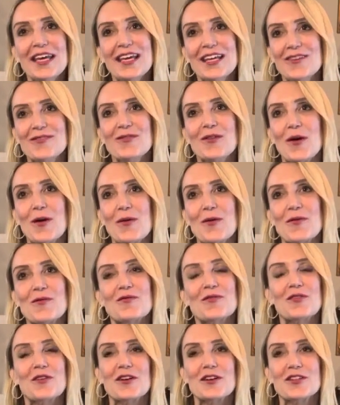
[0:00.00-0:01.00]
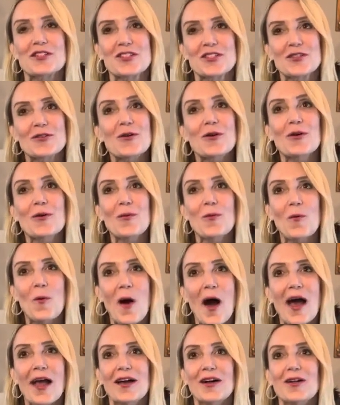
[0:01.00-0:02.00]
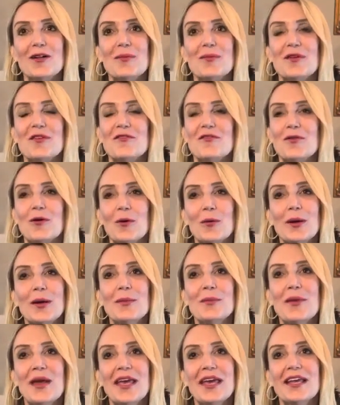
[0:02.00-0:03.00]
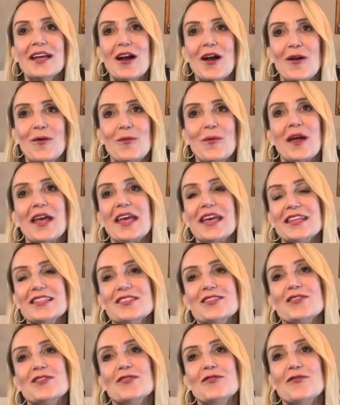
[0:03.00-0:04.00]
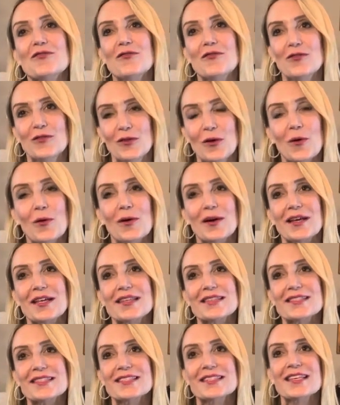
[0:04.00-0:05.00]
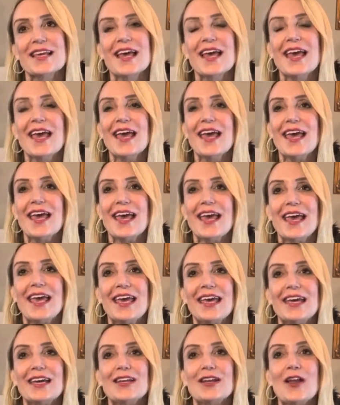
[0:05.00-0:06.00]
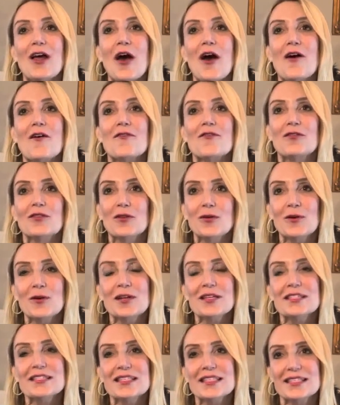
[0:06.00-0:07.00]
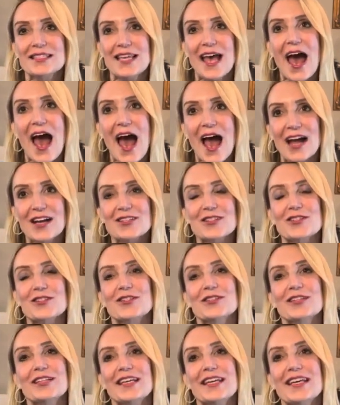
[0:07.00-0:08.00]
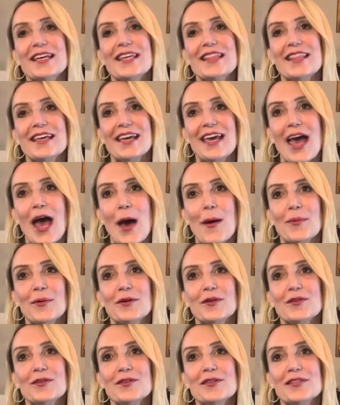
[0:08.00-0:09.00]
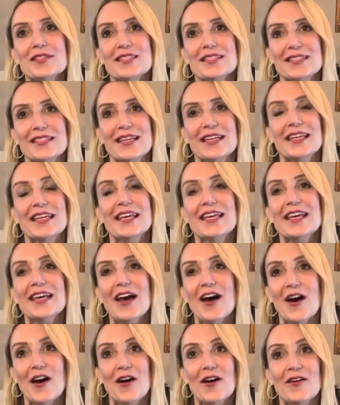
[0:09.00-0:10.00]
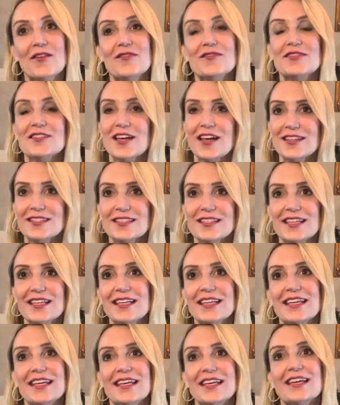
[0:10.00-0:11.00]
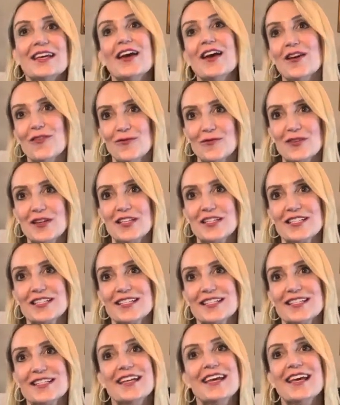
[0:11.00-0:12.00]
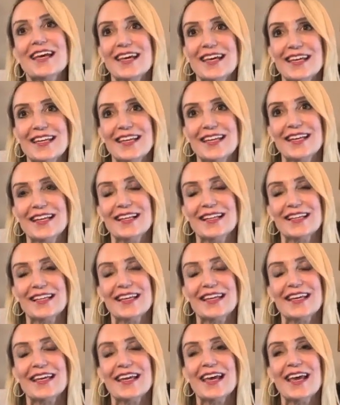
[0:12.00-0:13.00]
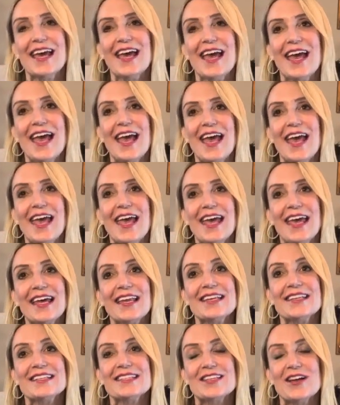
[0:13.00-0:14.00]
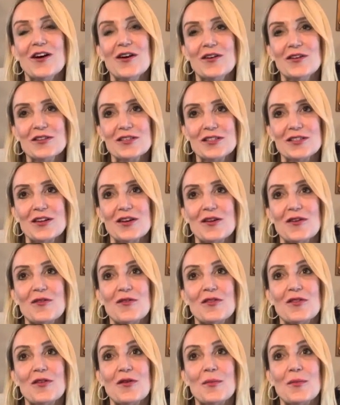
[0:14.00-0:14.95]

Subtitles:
in Rome for a short while before we made our way to Florence. And Florence is actually the capital city of Tuscany region in Italy. And it's also the